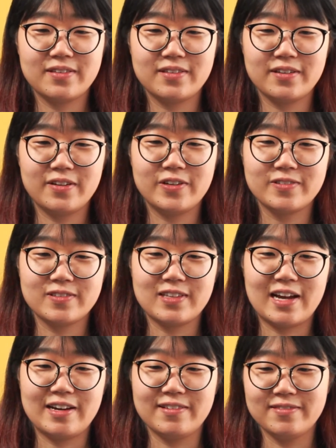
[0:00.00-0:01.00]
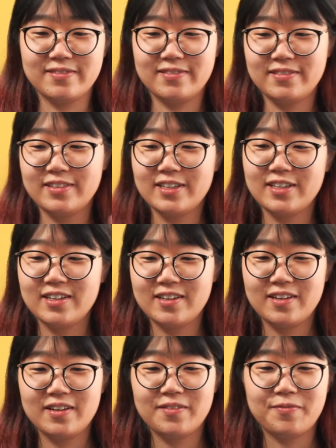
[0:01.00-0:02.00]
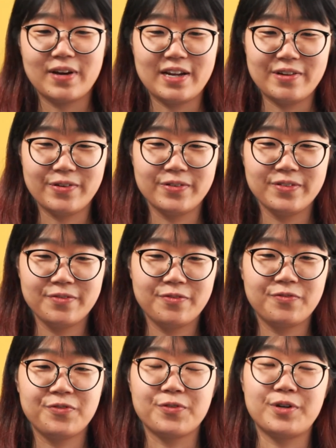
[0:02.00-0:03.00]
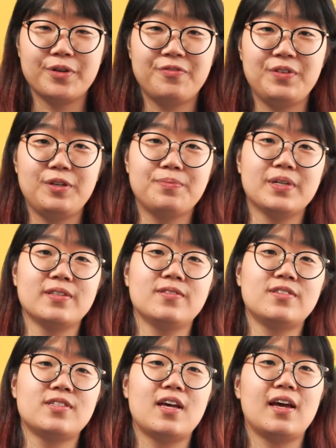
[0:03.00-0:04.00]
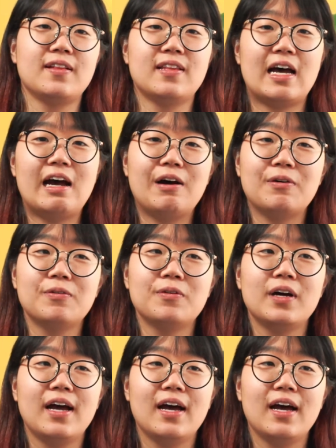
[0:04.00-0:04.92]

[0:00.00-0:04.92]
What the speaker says: lockdown went on for a few months, and now